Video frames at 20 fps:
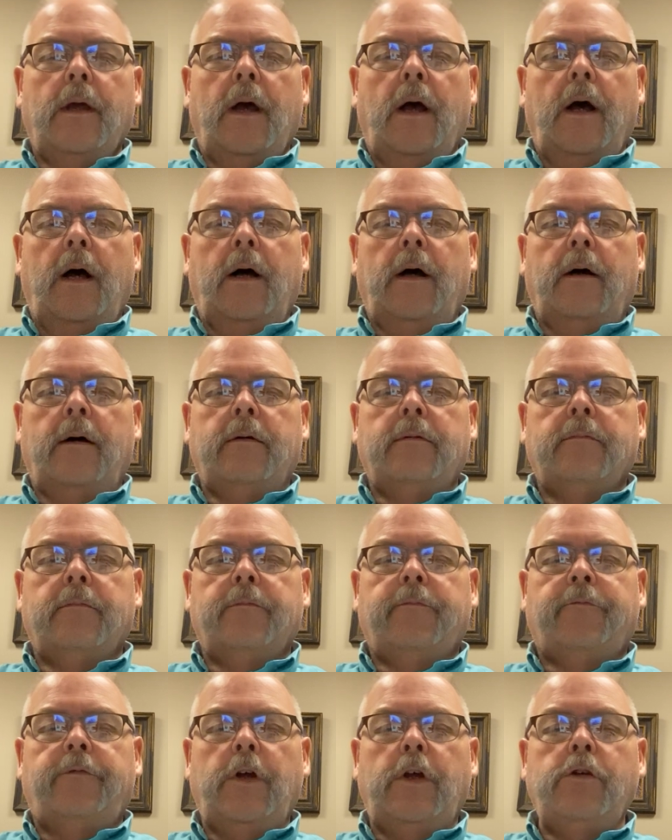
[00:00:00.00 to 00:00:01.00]
Uh,
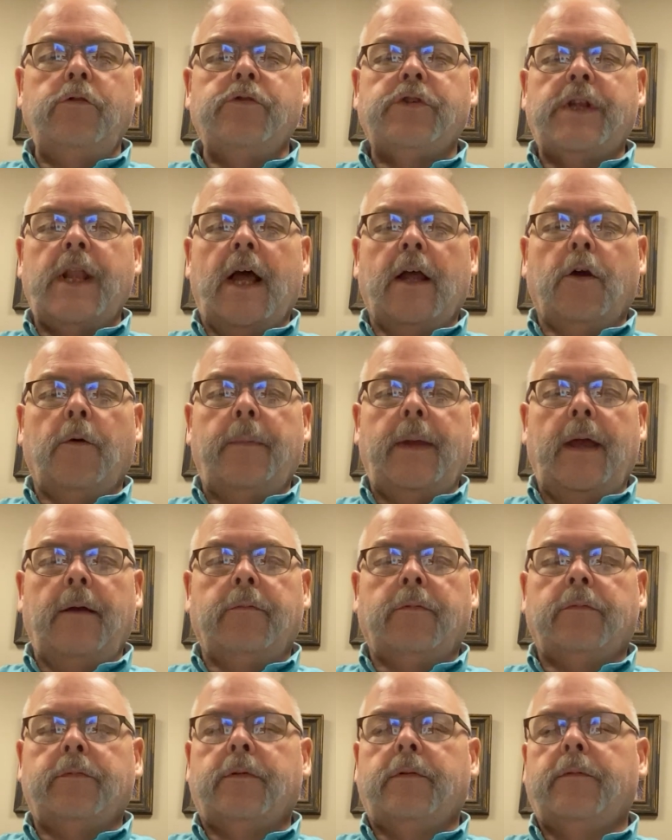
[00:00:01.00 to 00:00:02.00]
Food's not going to be
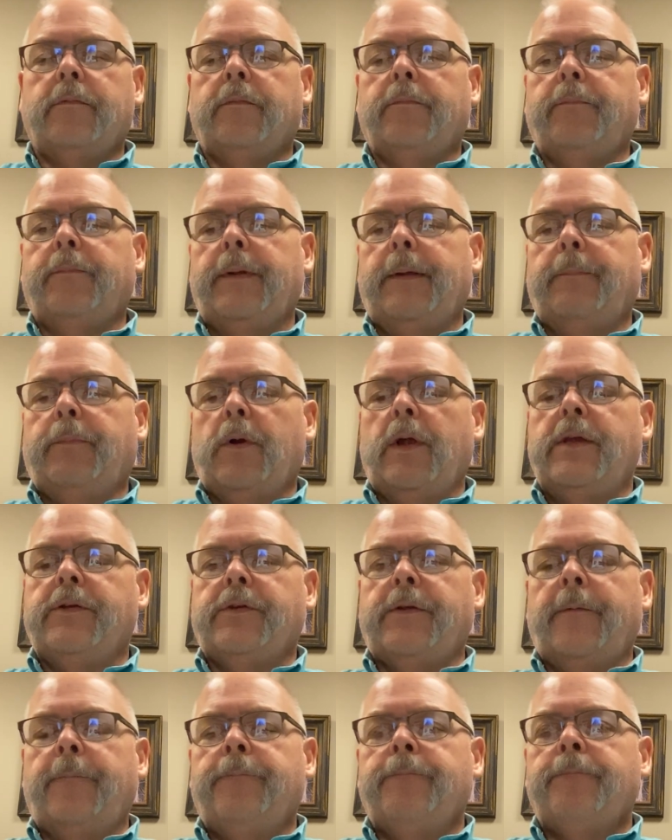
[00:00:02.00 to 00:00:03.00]
able to be present.